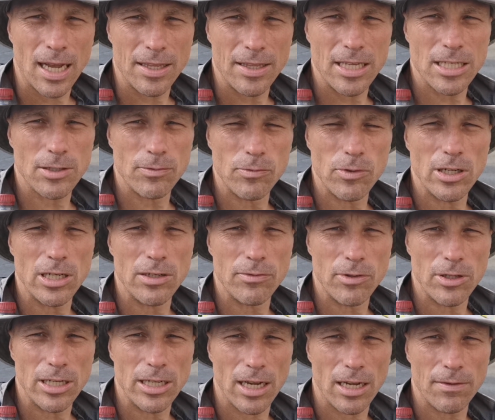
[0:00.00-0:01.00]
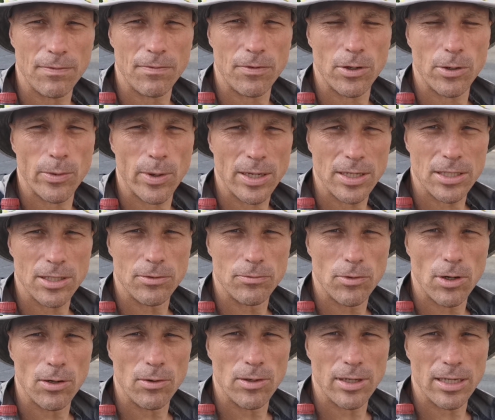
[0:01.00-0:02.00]
And these are really unfrequented
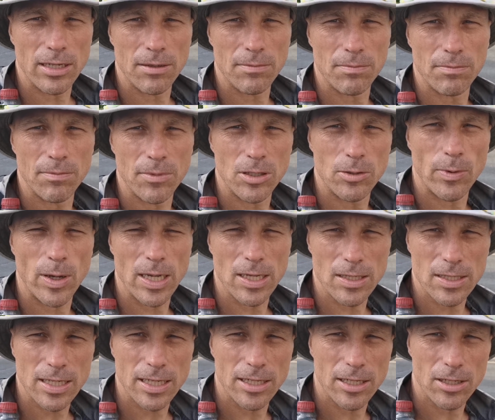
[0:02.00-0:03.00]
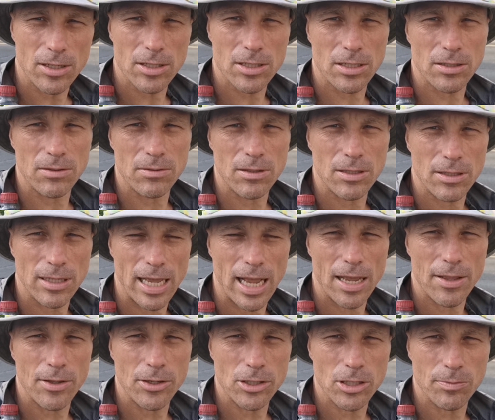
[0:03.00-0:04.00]
rolling mid-Wales hills, and the
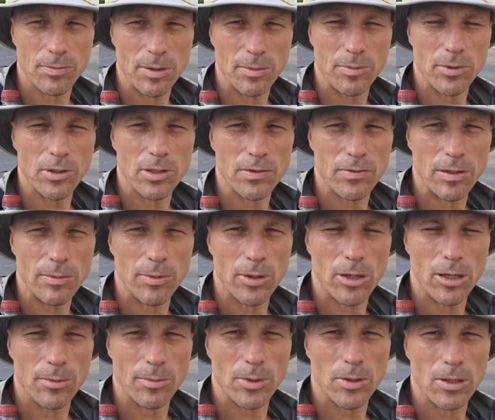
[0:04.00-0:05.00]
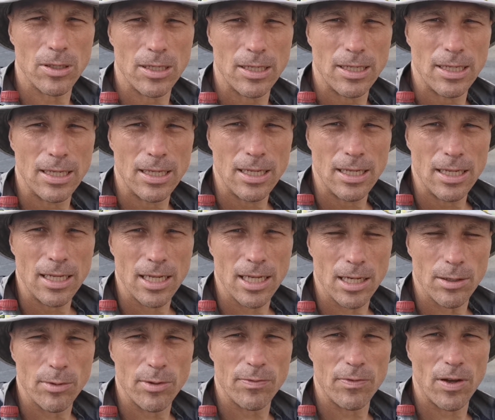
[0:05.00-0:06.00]
heather should be beautifully purple
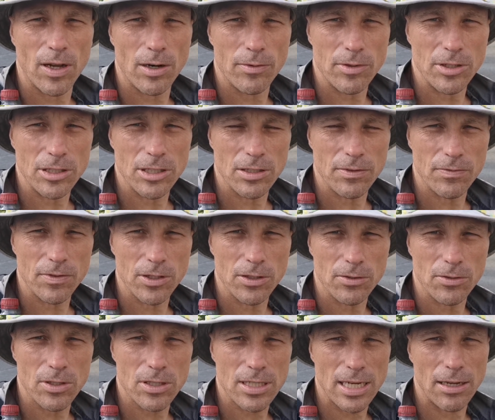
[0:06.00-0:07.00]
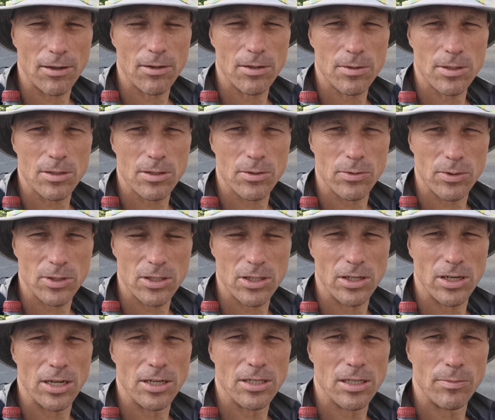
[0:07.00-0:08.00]
with far-reaching views south,
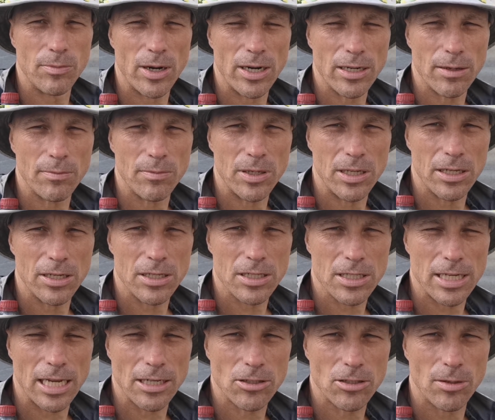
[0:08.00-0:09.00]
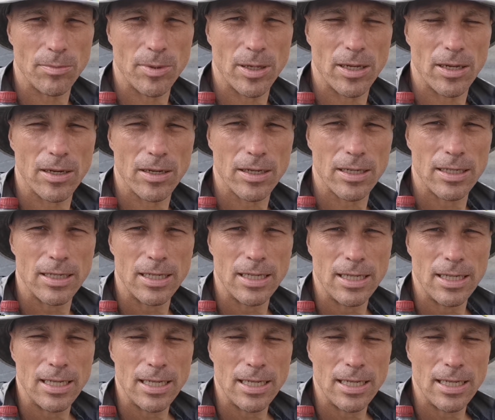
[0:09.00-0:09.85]
certainly to the Brecon Beacons National Park.